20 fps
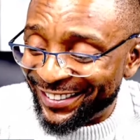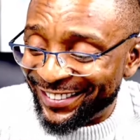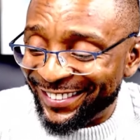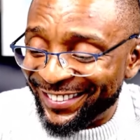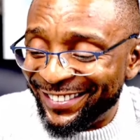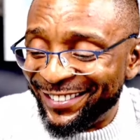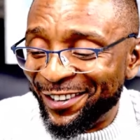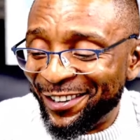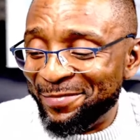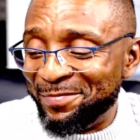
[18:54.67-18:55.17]

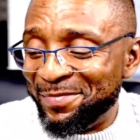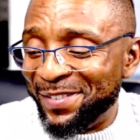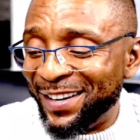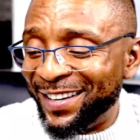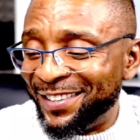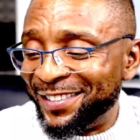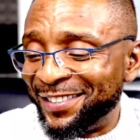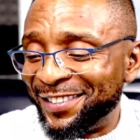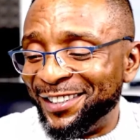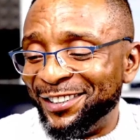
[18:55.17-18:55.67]
God
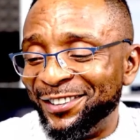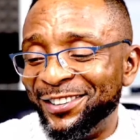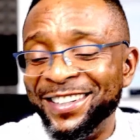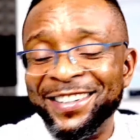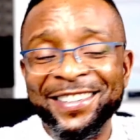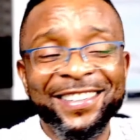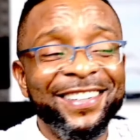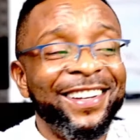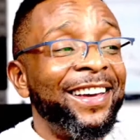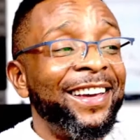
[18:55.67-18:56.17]
bless you. He
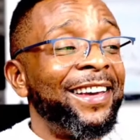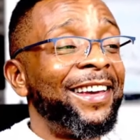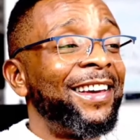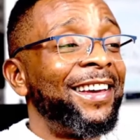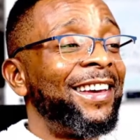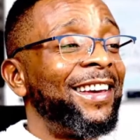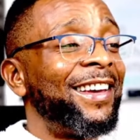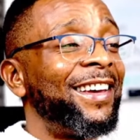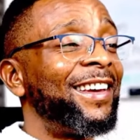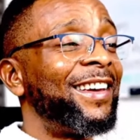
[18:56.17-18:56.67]

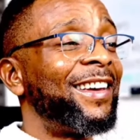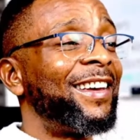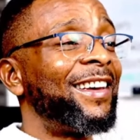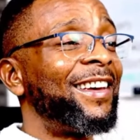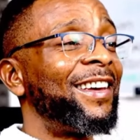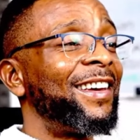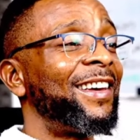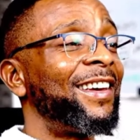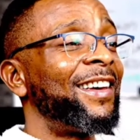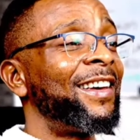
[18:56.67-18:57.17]

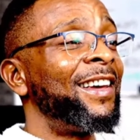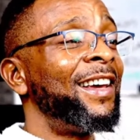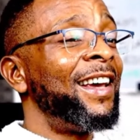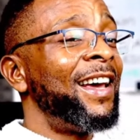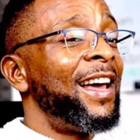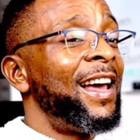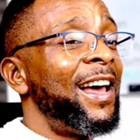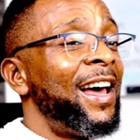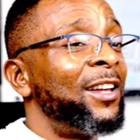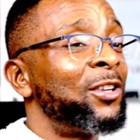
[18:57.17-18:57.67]
said,
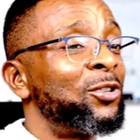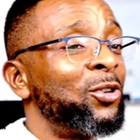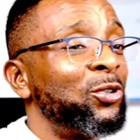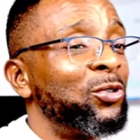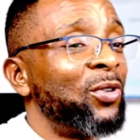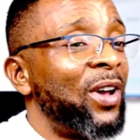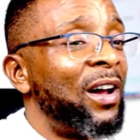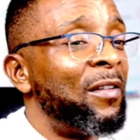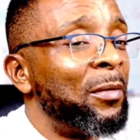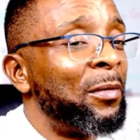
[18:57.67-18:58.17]
so to
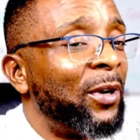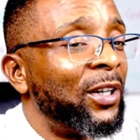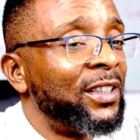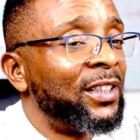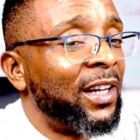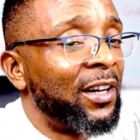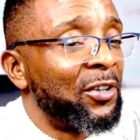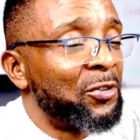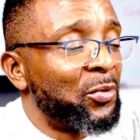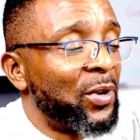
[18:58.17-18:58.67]
everybody
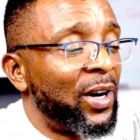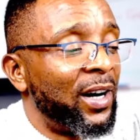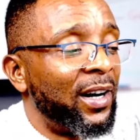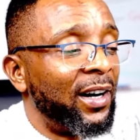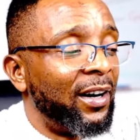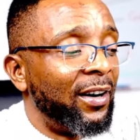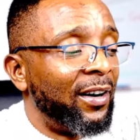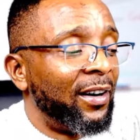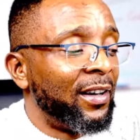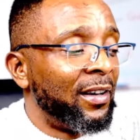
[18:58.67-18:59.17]
as
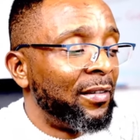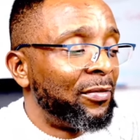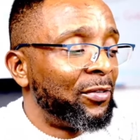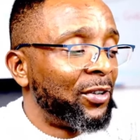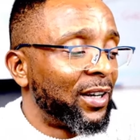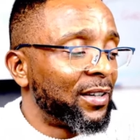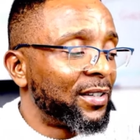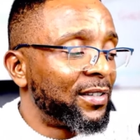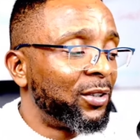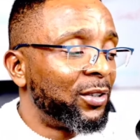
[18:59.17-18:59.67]
well, if you are
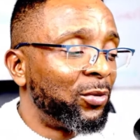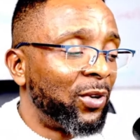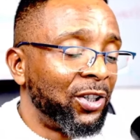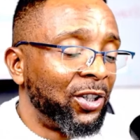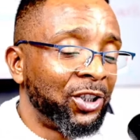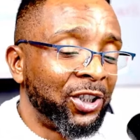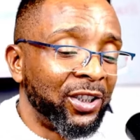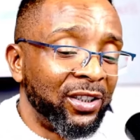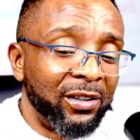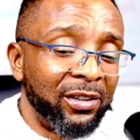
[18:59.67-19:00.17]
still
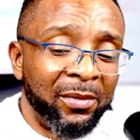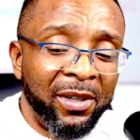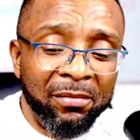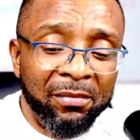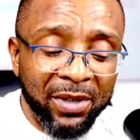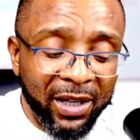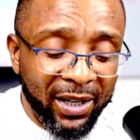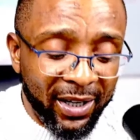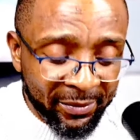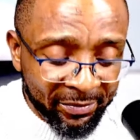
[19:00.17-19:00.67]
watching, remember,
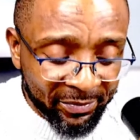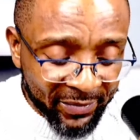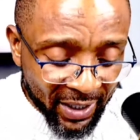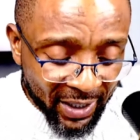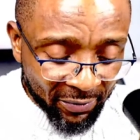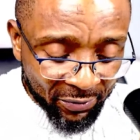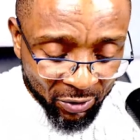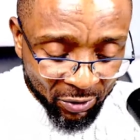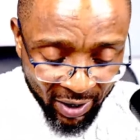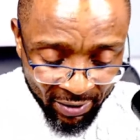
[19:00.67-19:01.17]
if
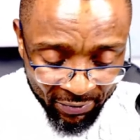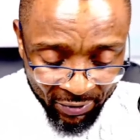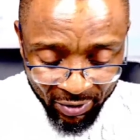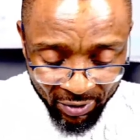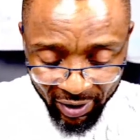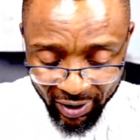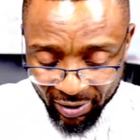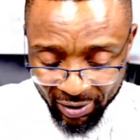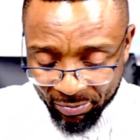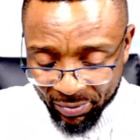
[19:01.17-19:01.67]
you have
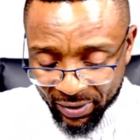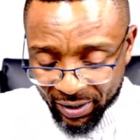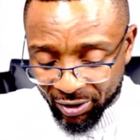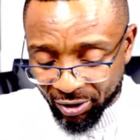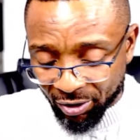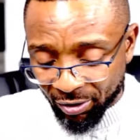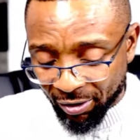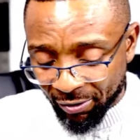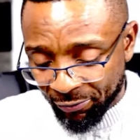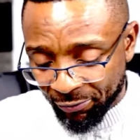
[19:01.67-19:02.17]
already paid your
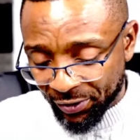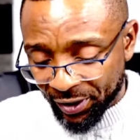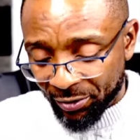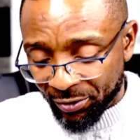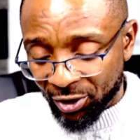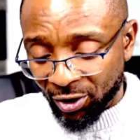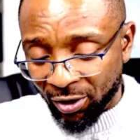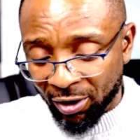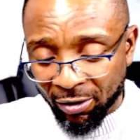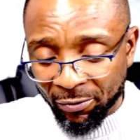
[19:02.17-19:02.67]

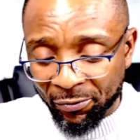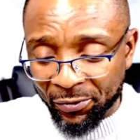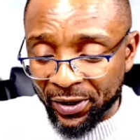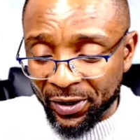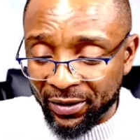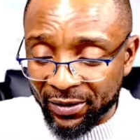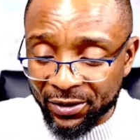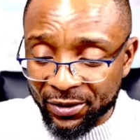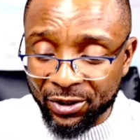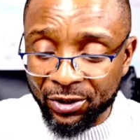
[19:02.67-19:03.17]
offering
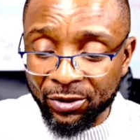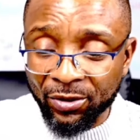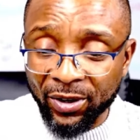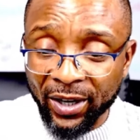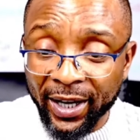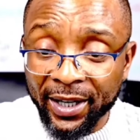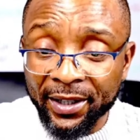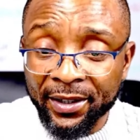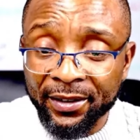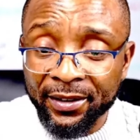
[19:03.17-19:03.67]
is you
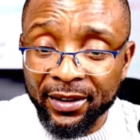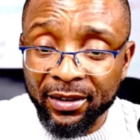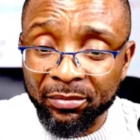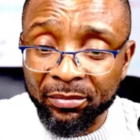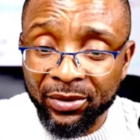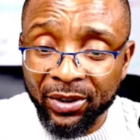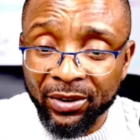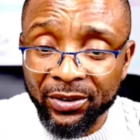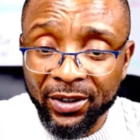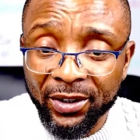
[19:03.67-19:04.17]
liking the
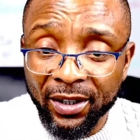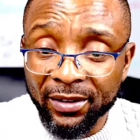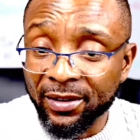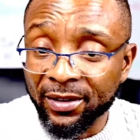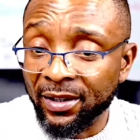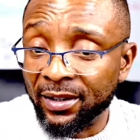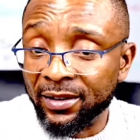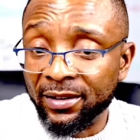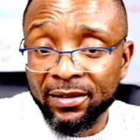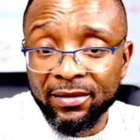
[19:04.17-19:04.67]
broadcast, and
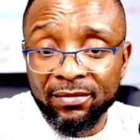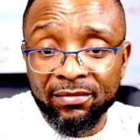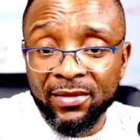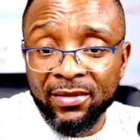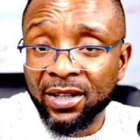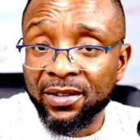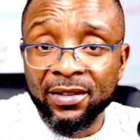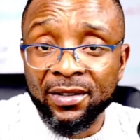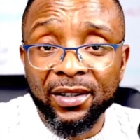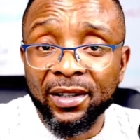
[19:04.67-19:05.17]
it
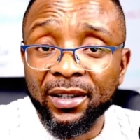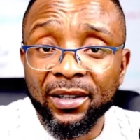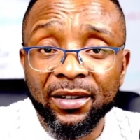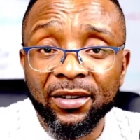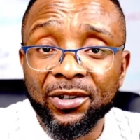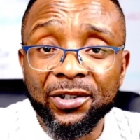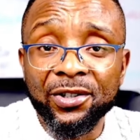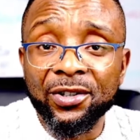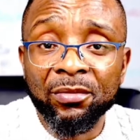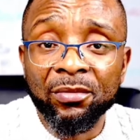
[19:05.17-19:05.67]
doesn't really
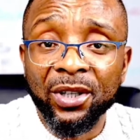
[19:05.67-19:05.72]
cost you much.